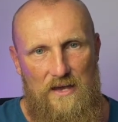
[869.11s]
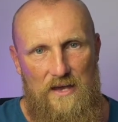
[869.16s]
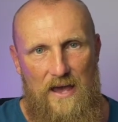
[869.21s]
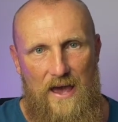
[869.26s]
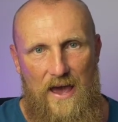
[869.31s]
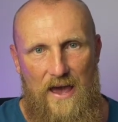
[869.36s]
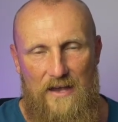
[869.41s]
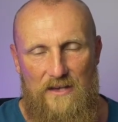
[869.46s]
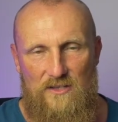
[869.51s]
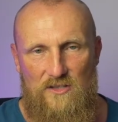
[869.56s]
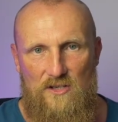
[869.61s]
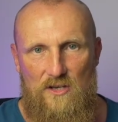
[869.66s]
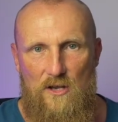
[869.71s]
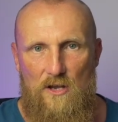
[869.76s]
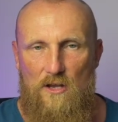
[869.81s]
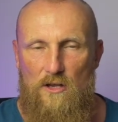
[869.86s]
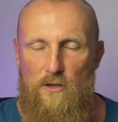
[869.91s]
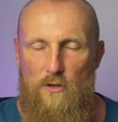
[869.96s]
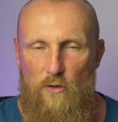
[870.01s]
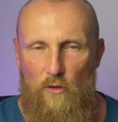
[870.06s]
has
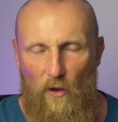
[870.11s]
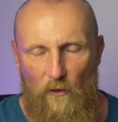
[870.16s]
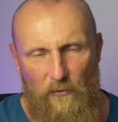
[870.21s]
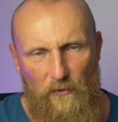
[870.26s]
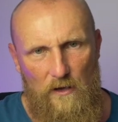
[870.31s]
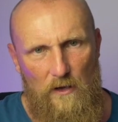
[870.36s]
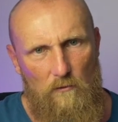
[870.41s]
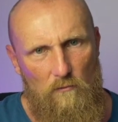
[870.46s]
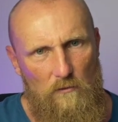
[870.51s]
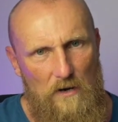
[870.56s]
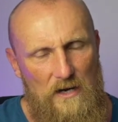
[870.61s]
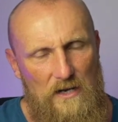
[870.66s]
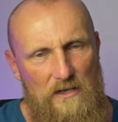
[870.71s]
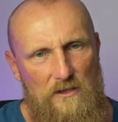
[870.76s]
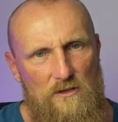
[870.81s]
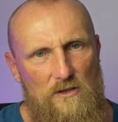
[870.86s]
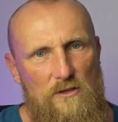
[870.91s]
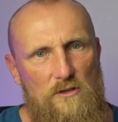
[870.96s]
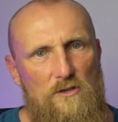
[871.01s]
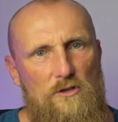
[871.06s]
nothing really
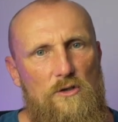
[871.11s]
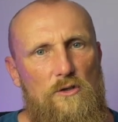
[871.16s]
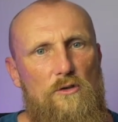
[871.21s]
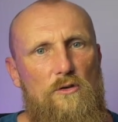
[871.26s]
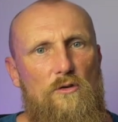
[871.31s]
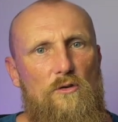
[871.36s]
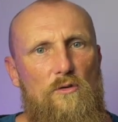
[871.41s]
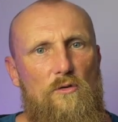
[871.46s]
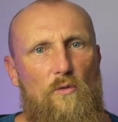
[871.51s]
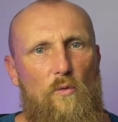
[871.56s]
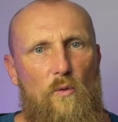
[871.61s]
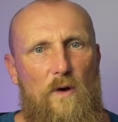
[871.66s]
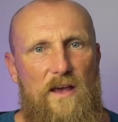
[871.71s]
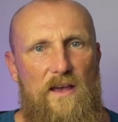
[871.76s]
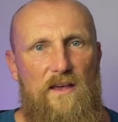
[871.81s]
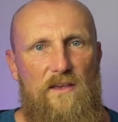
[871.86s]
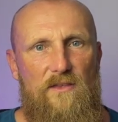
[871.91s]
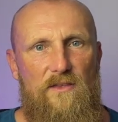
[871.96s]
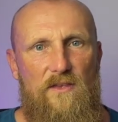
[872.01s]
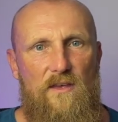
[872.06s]
to do
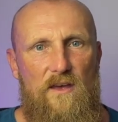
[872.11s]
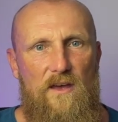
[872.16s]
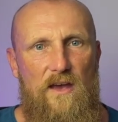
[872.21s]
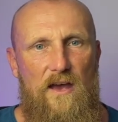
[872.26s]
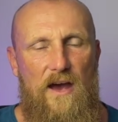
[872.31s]
with